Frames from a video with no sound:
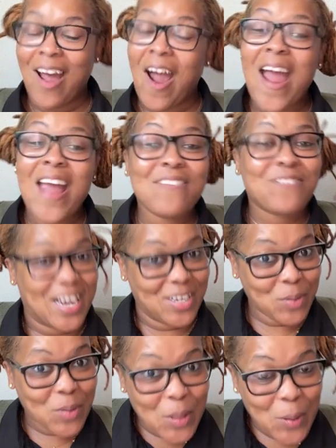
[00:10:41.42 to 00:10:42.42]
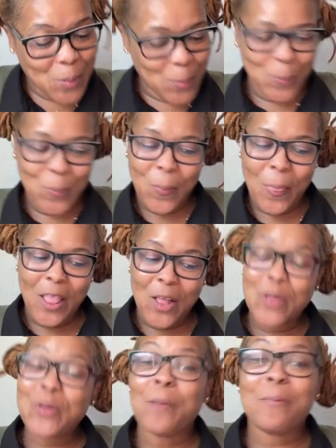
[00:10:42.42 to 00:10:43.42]
All right, final clue.
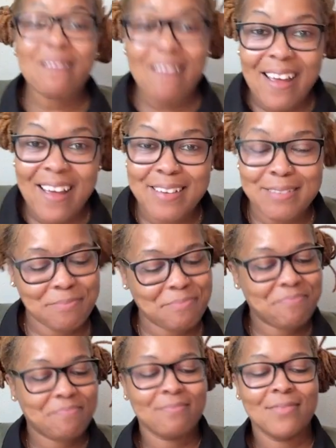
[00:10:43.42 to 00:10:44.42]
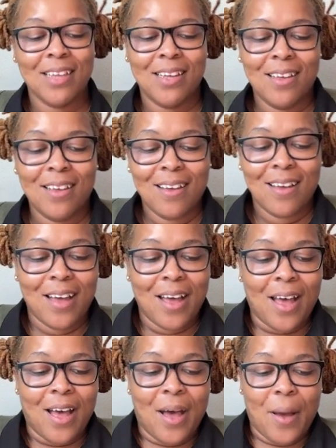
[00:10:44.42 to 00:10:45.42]
Clue number 9.
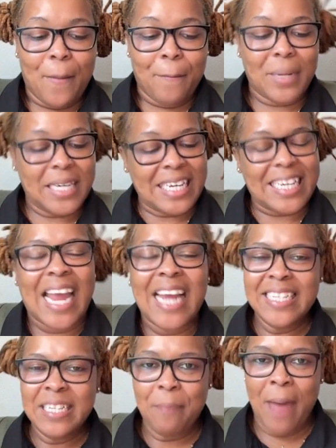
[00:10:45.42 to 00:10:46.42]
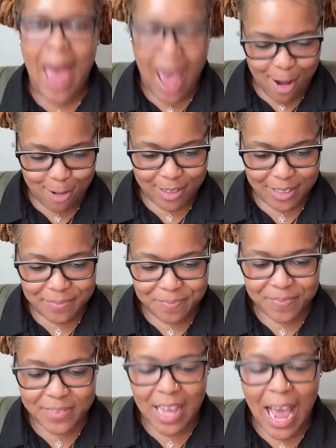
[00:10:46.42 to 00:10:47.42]
But in gaining power,
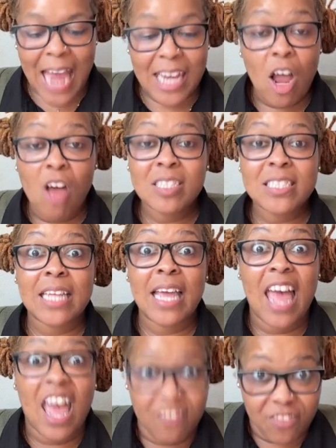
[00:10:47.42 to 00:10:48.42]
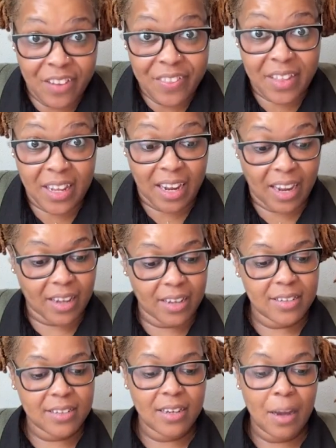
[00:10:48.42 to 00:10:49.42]
I lost everything.
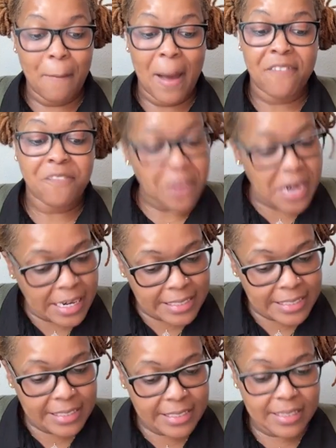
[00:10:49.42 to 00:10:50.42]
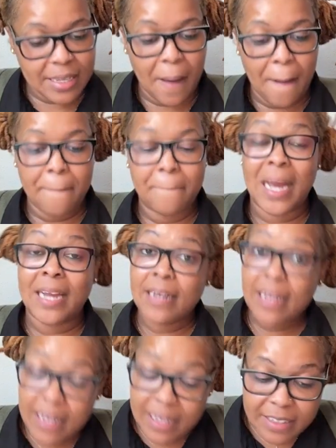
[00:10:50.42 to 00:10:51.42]
My friends, my
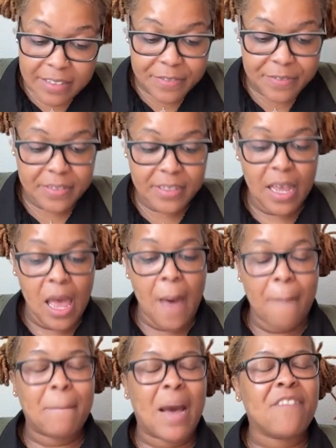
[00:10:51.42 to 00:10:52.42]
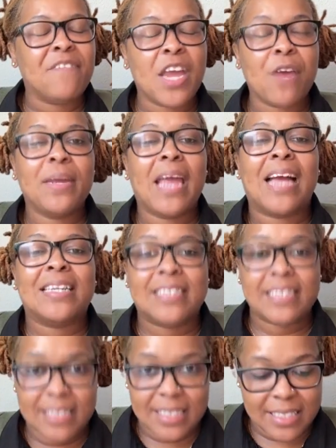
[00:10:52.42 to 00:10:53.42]
love, my very
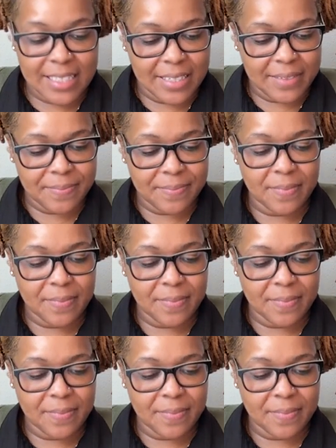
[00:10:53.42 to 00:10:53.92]
identity.